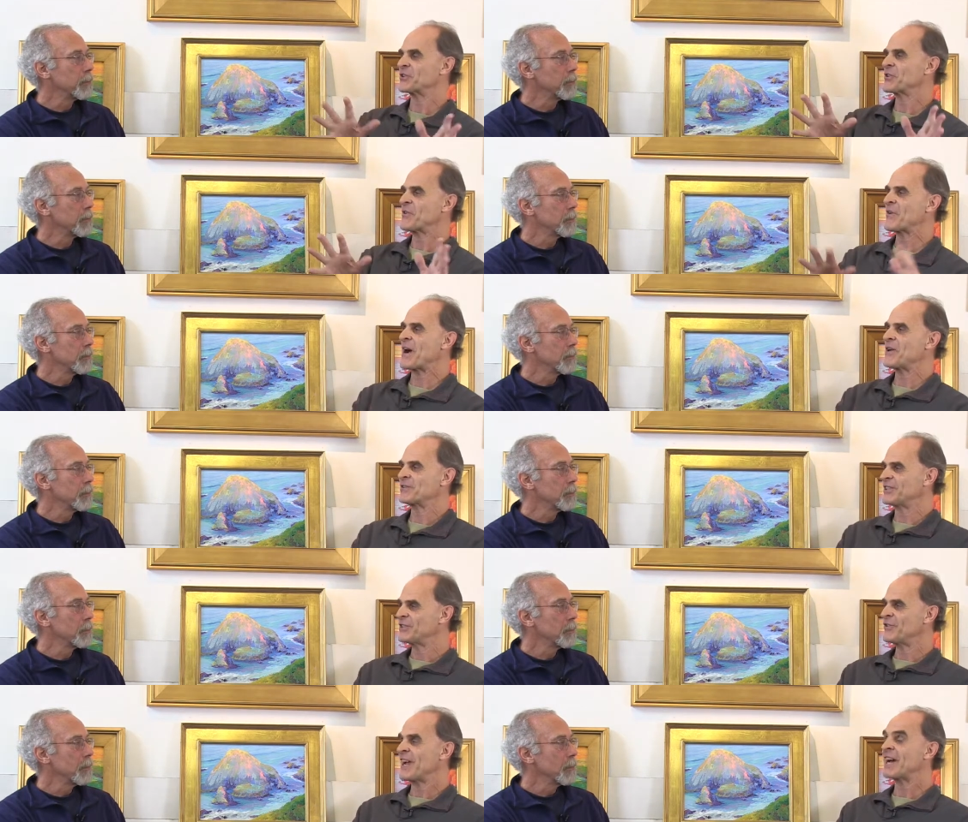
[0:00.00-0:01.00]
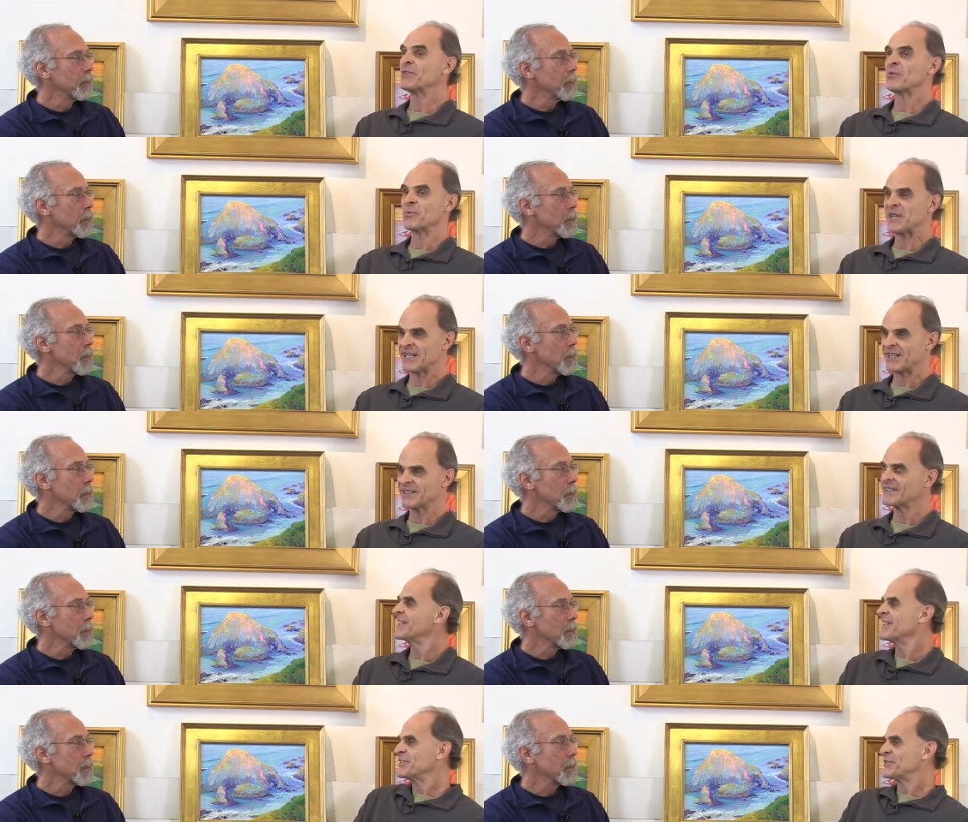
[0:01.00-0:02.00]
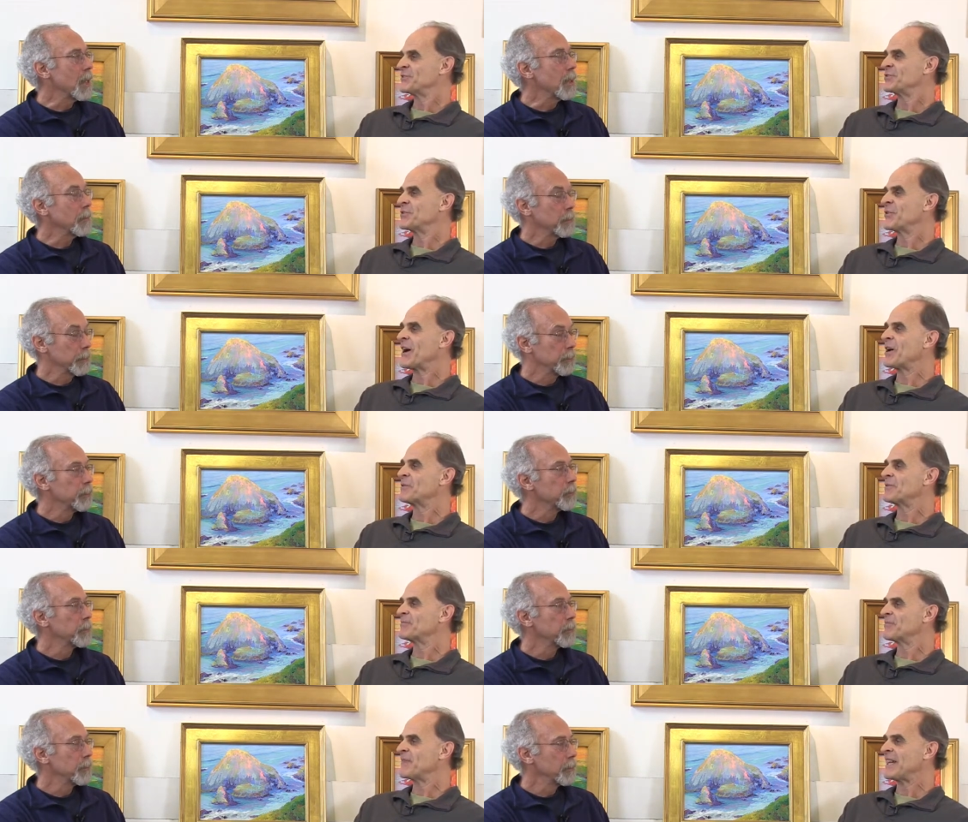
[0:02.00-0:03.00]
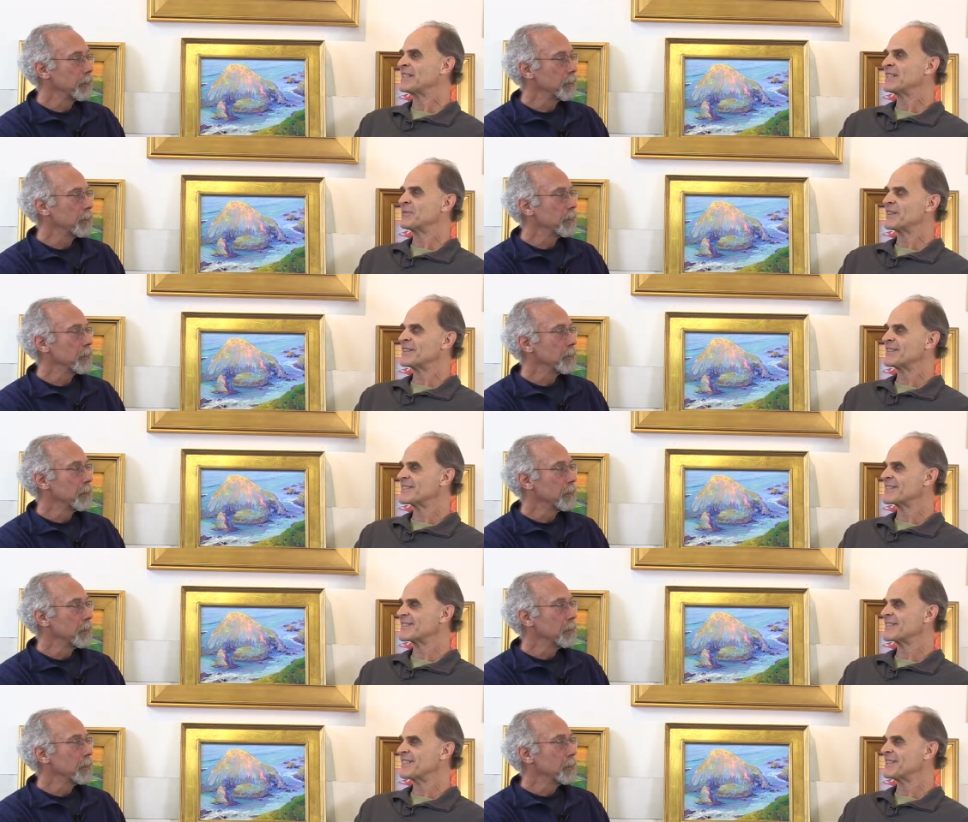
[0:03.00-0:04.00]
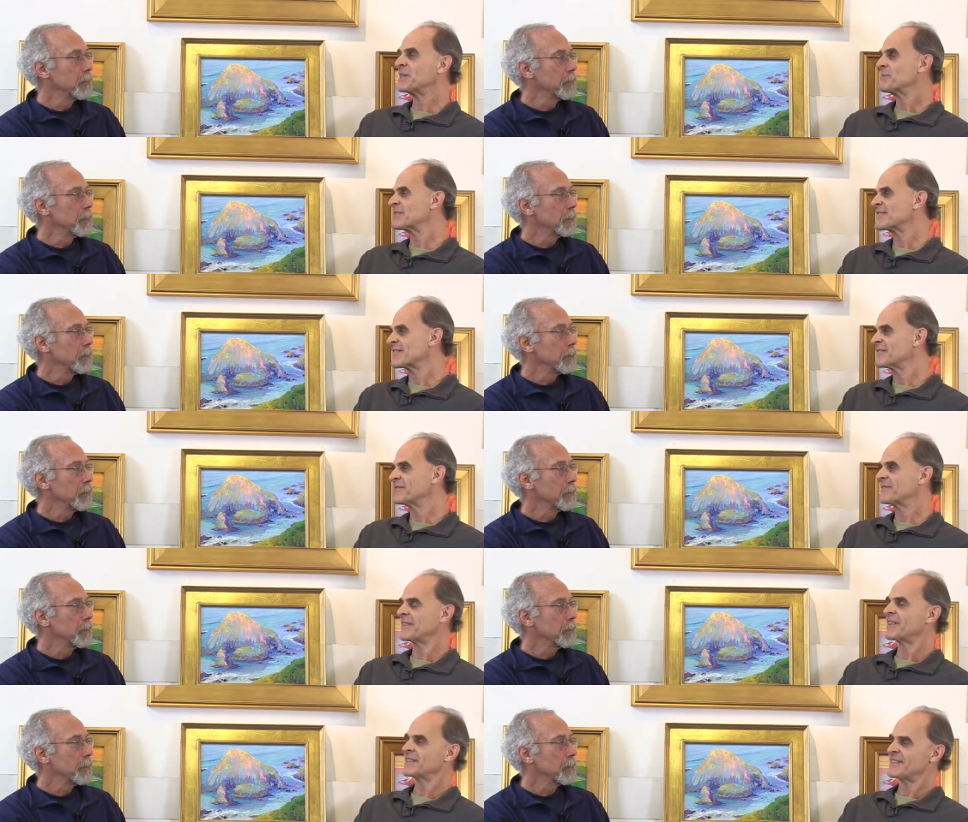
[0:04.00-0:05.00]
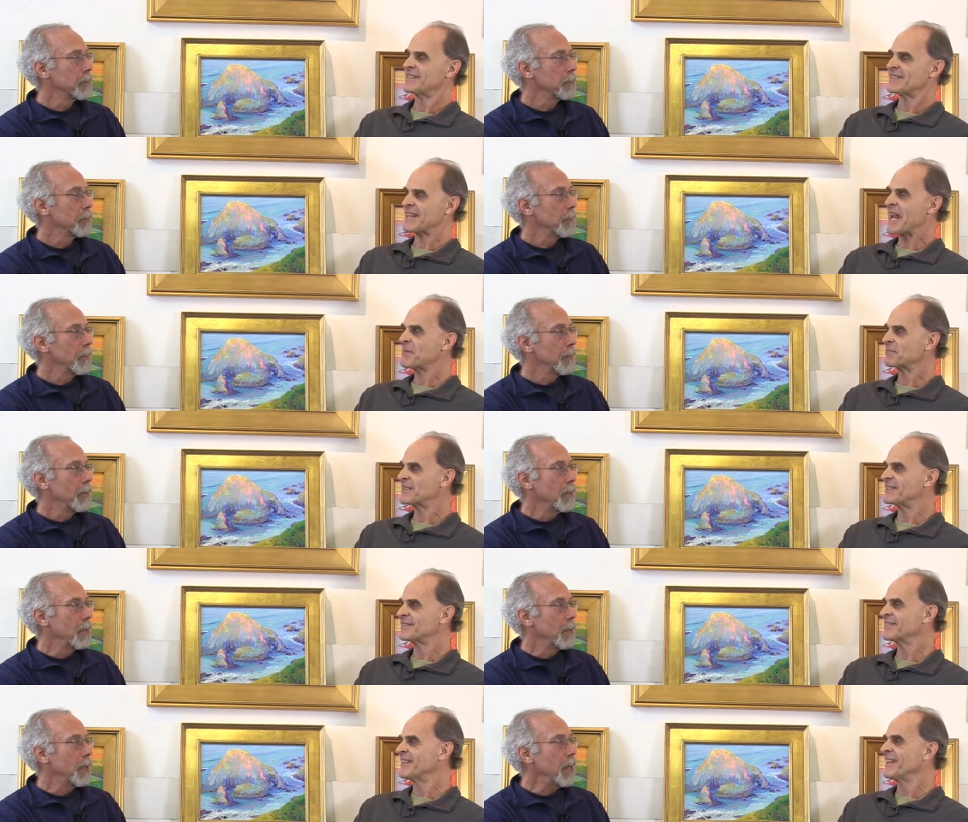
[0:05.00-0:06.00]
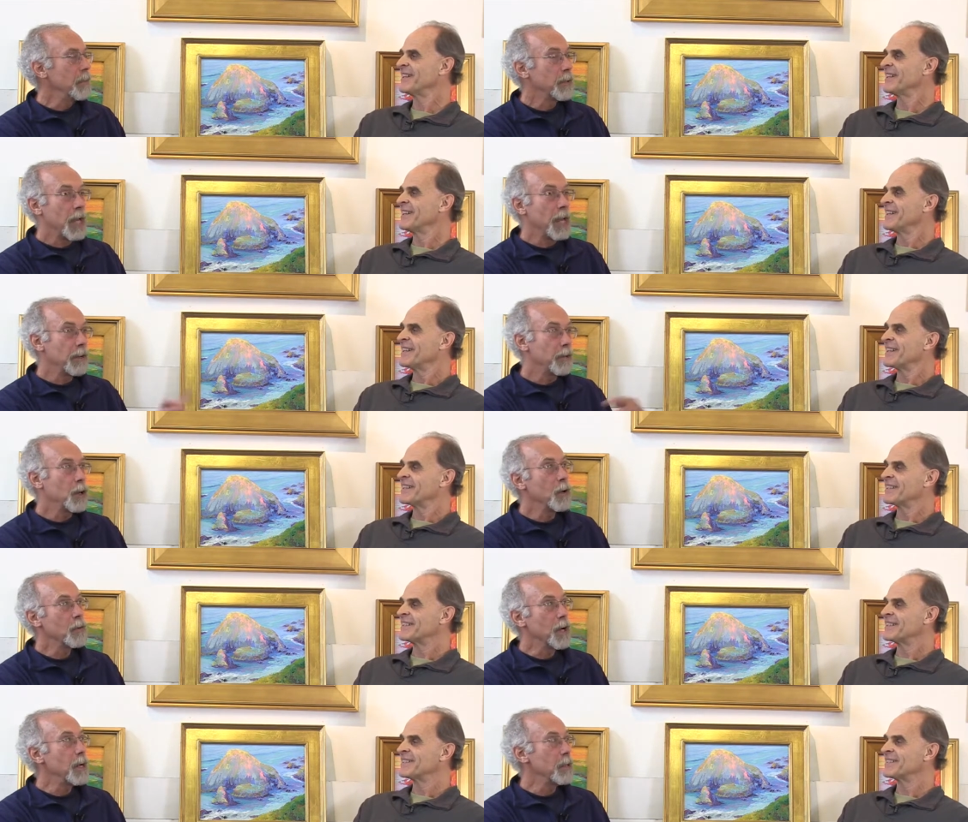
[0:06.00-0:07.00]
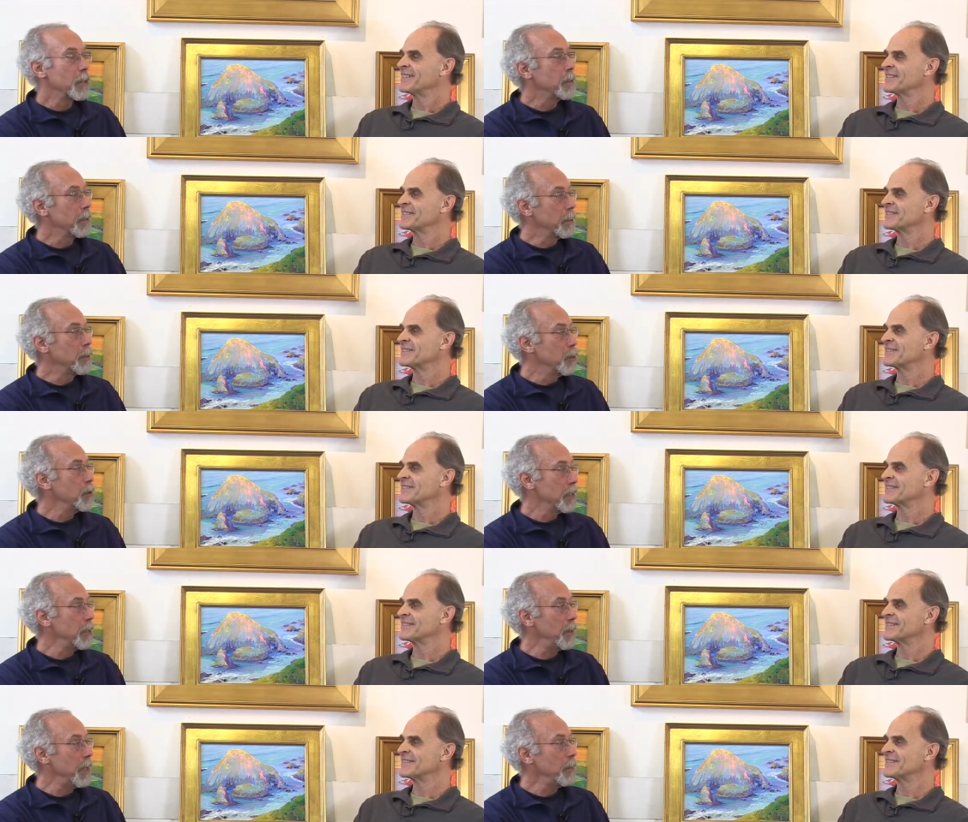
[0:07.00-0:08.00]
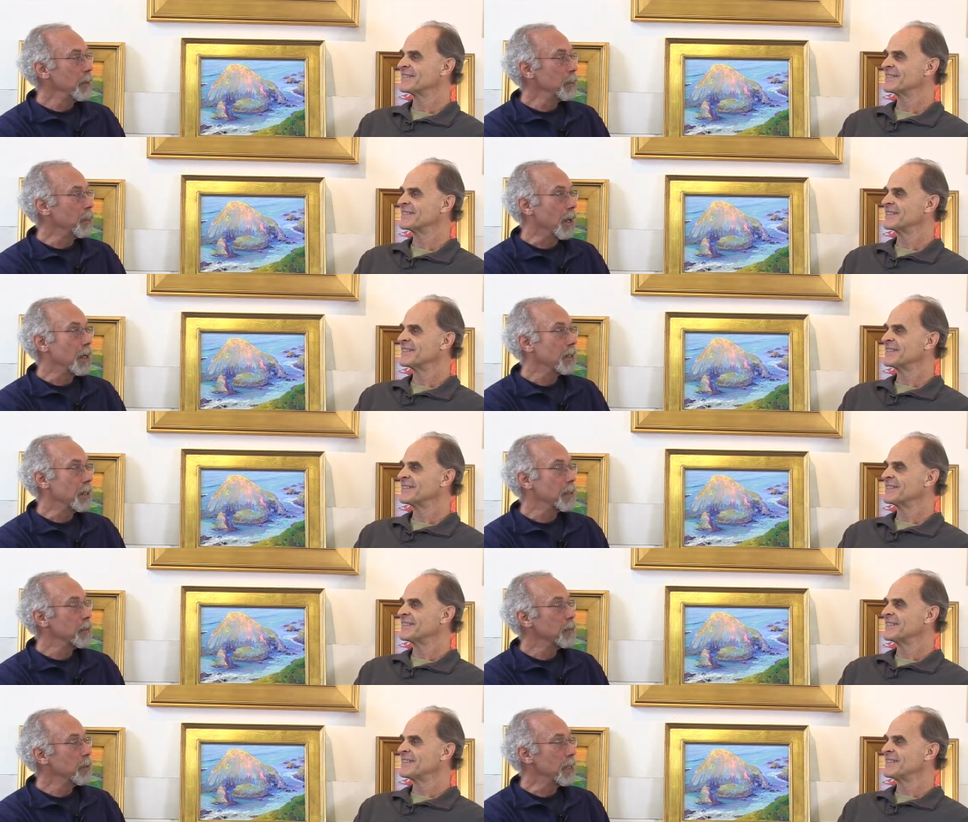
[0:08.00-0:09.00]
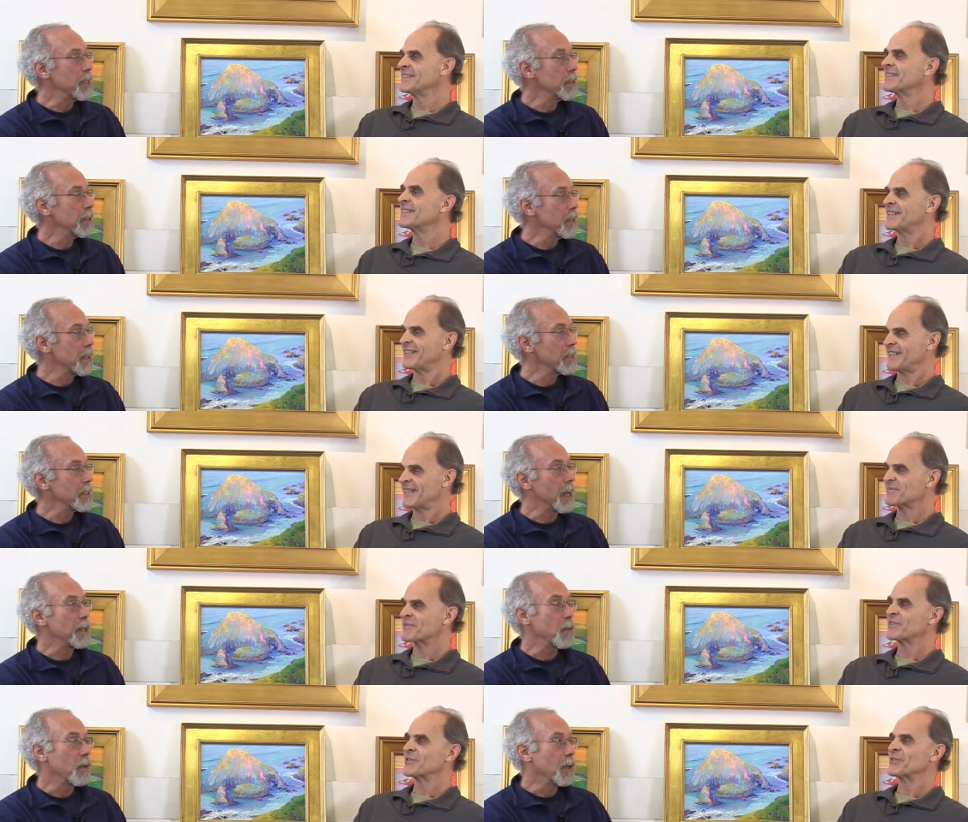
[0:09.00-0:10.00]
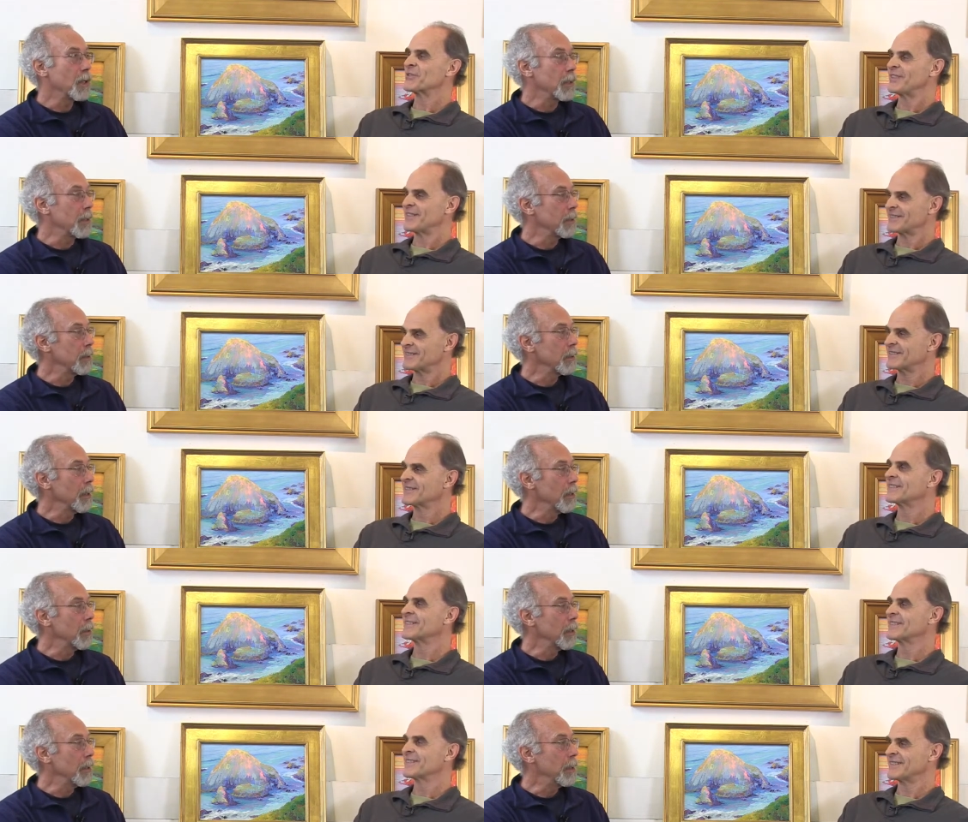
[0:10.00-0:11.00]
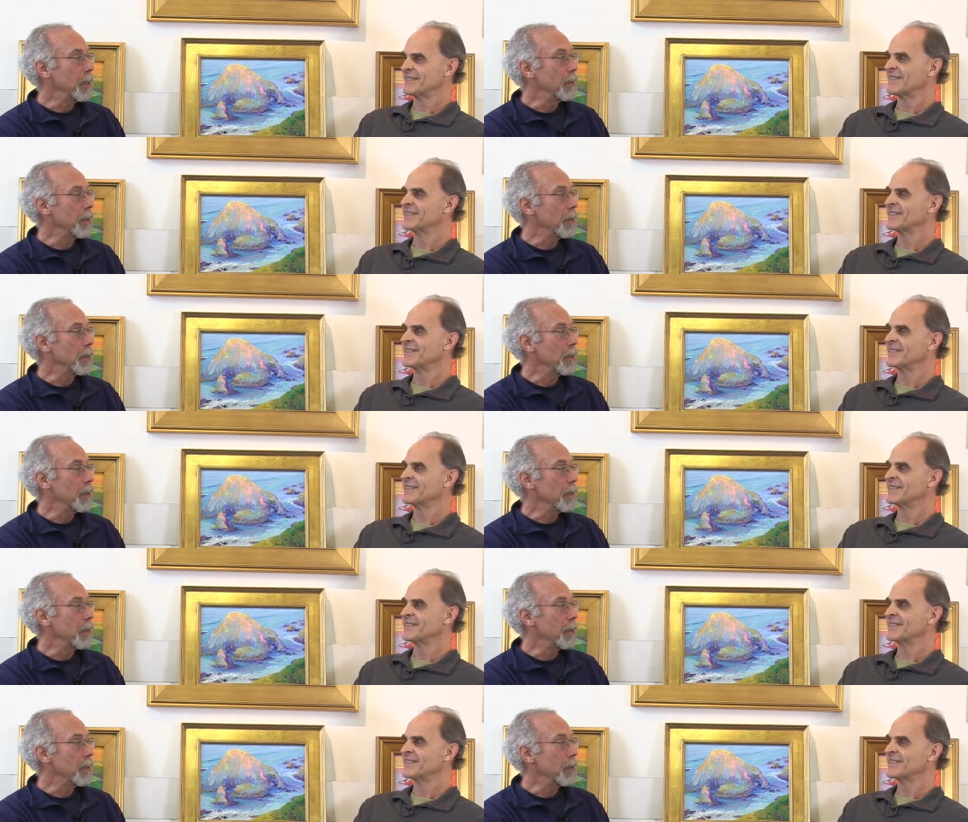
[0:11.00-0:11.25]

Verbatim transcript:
Speaker 1: to go out, and you have a week to go out painting within the city limits of uh, Easthampton.
Speaker 2: Yeah, if you, and if you go around, you, you, do see people parked in different places on the Absolutely. sidewalk and